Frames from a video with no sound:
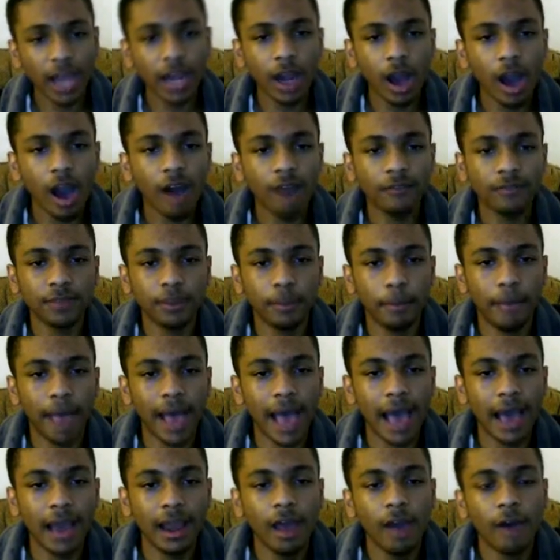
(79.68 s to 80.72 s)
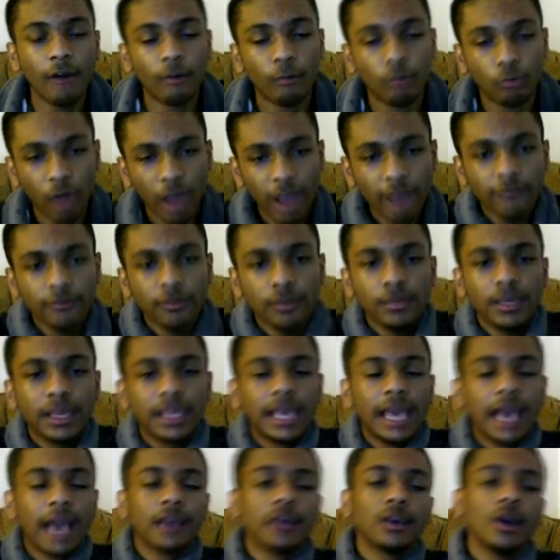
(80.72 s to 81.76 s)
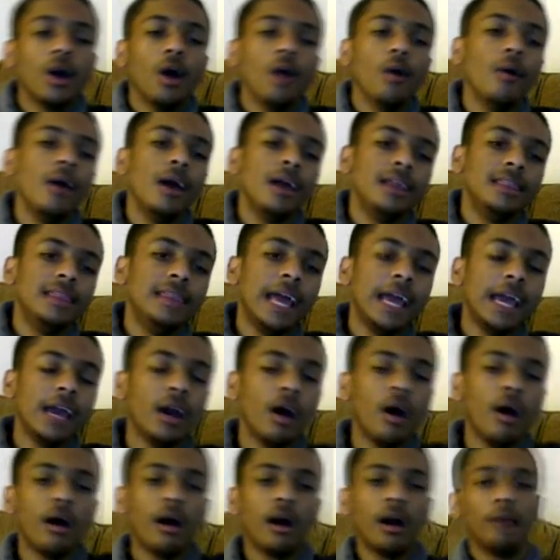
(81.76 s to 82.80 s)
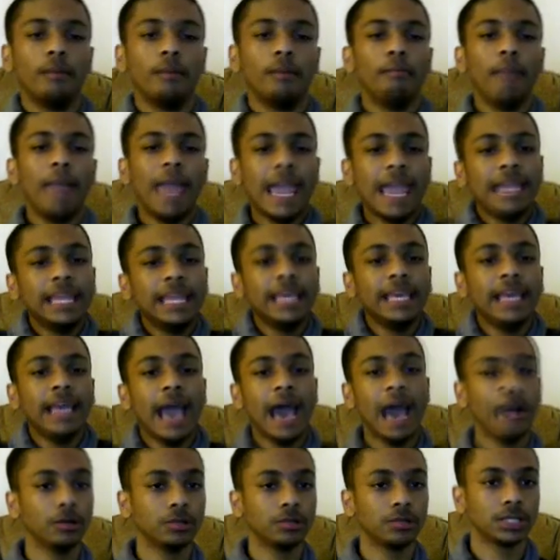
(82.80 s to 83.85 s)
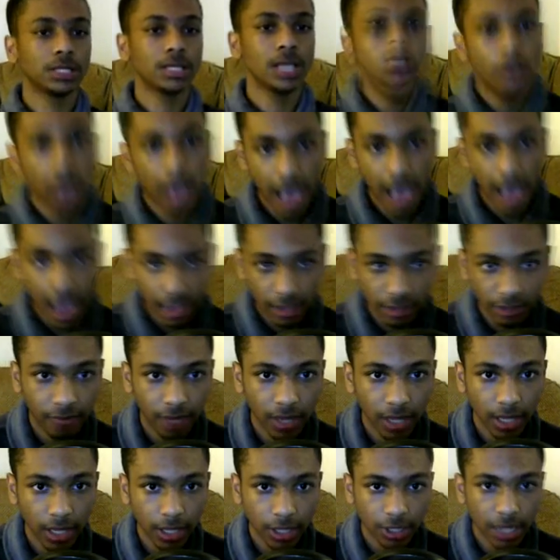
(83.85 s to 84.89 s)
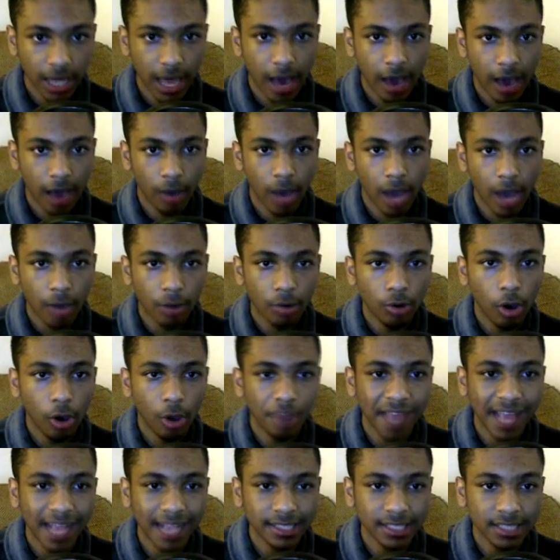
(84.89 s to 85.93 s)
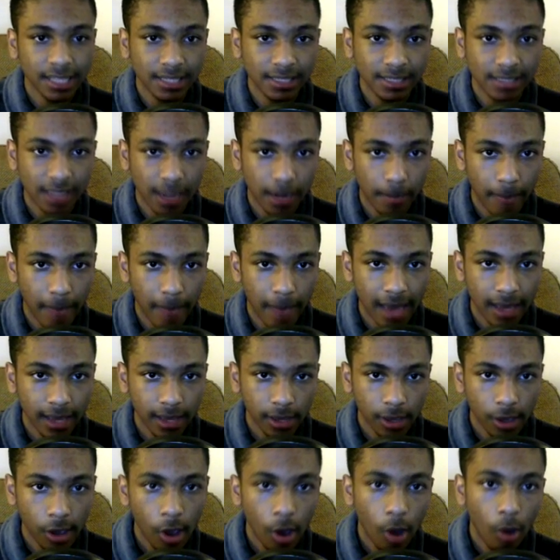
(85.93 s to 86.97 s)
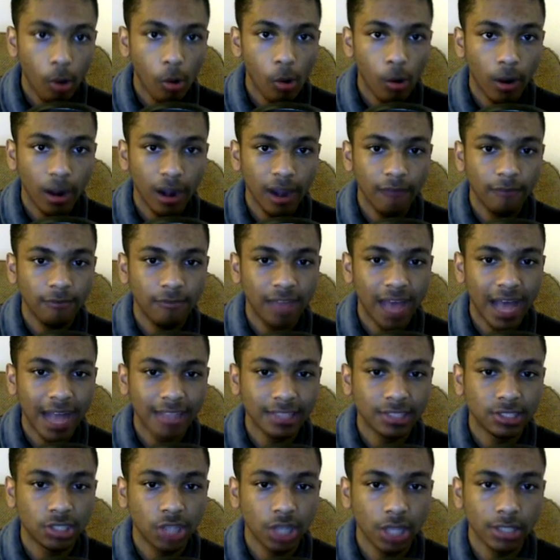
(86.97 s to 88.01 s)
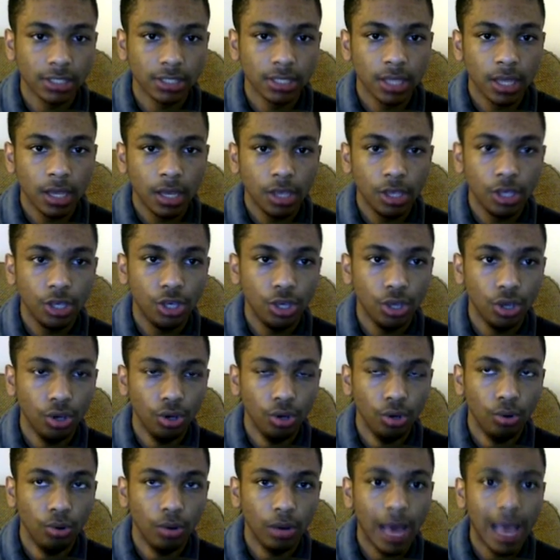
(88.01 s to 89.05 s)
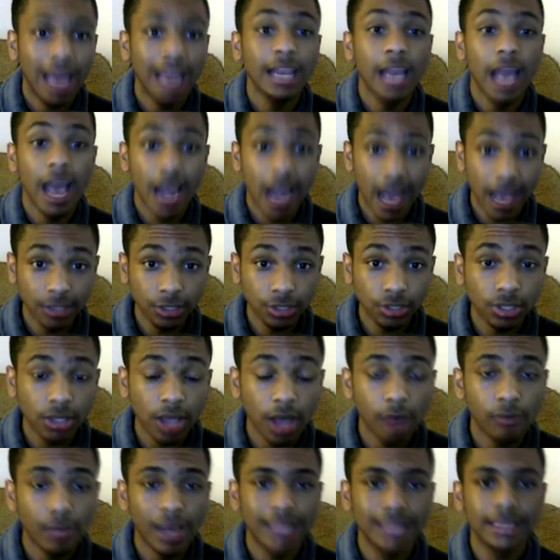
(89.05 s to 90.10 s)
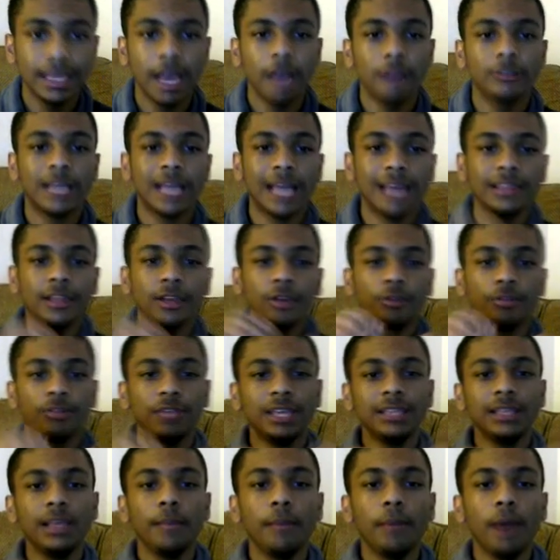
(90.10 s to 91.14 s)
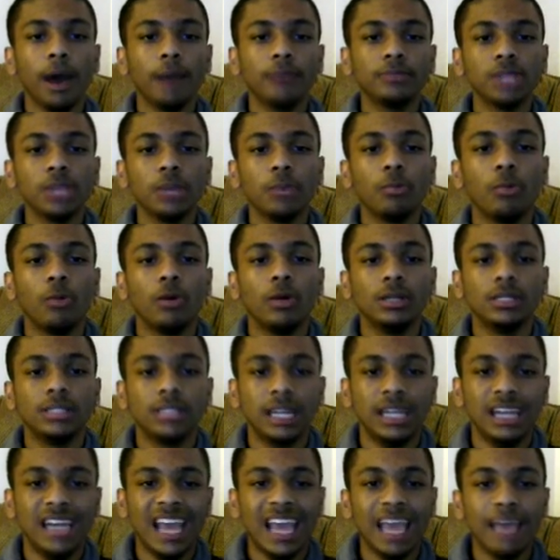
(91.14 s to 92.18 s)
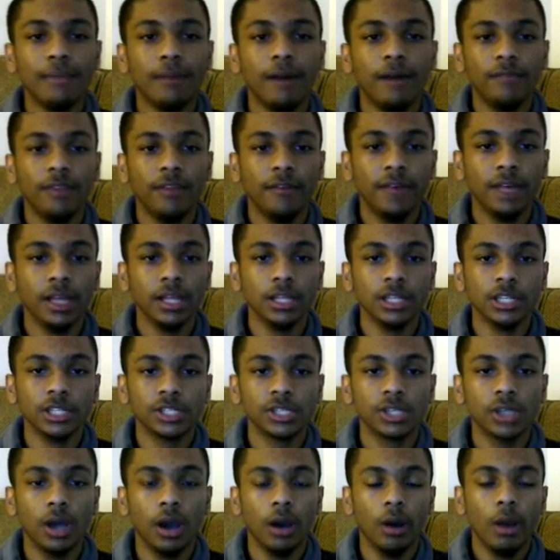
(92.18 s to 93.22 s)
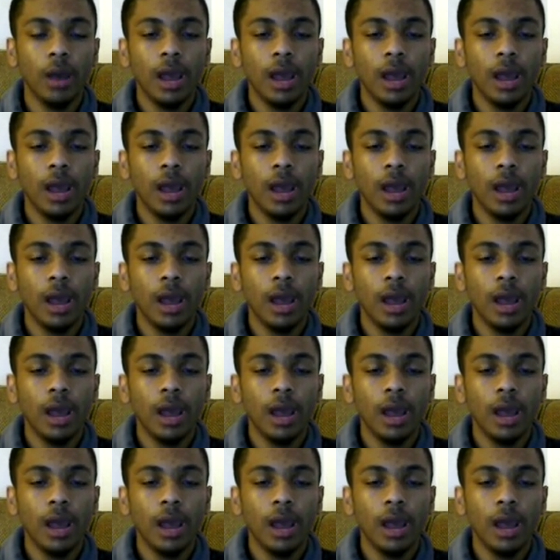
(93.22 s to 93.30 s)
off the bat, right from the get-go, they are panning out on the village. Now, I don't know if that's the cinematic, or if that's just you, and as you saw right there, that little thing that popped up was the name of the village, so